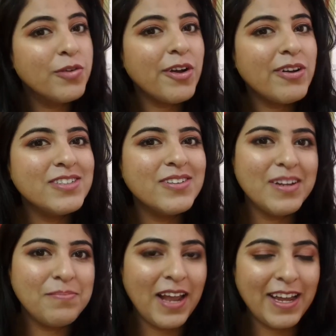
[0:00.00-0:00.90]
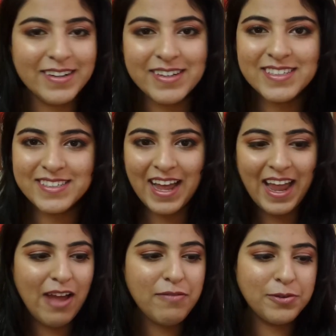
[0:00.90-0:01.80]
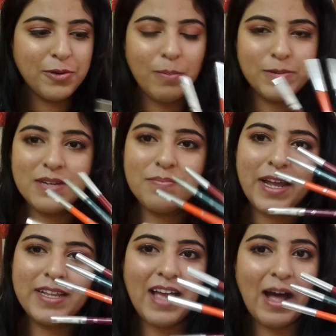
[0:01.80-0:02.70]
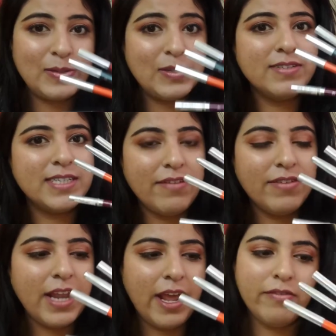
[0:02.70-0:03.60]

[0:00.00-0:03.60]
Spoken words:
Moving on to lip liners, I have few options by the house of Seven